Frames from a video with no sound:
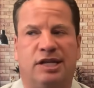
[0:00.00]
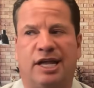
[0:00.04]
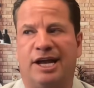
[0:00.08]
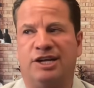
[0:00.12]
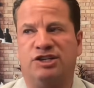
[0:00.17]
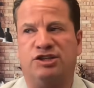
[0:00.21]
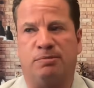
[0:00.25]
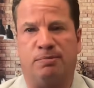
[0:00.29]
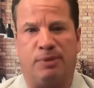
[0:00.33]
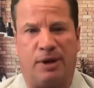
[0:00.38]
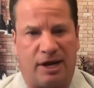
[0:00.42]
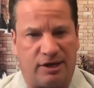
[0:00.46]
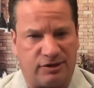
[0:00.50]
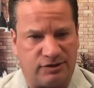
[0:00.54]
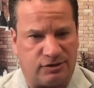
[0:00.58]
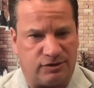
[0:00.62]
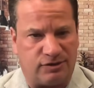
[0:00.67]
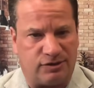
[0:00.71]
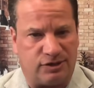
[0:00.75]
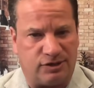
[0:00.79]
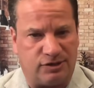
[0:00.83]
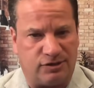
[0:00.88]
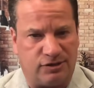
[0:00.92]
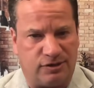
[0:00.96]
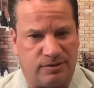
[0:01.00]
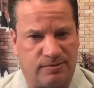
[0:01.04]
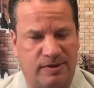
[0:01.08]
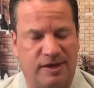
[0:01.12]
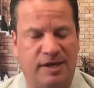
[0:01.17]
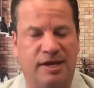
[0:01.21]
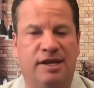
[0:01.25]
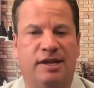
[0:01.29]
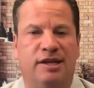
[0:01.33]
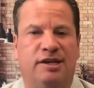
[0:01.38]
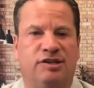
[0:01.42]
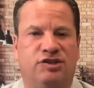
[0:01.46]
/ imposter syndrome
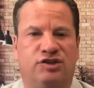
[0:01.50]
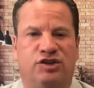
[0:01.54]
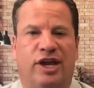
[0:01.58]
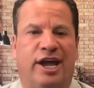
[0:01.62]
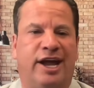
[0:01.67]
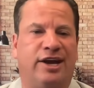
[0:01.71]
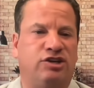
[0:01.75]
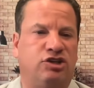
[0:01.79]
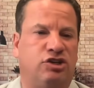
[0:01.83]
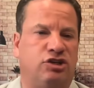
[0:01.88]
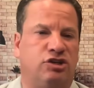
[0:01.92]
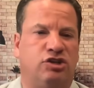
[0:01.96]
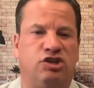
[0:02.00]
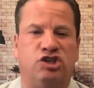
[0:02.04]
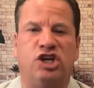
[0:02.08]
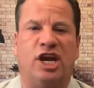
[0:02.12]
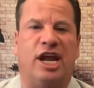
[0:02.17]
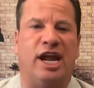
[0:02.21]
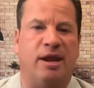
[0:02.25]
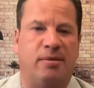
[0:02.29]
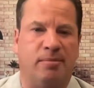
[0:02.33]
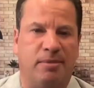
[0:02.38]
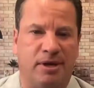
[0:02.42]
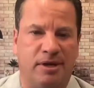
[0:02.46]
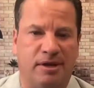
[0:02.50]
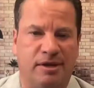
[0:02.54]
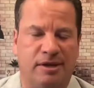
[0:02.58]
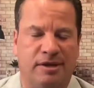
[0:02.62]
/ shame.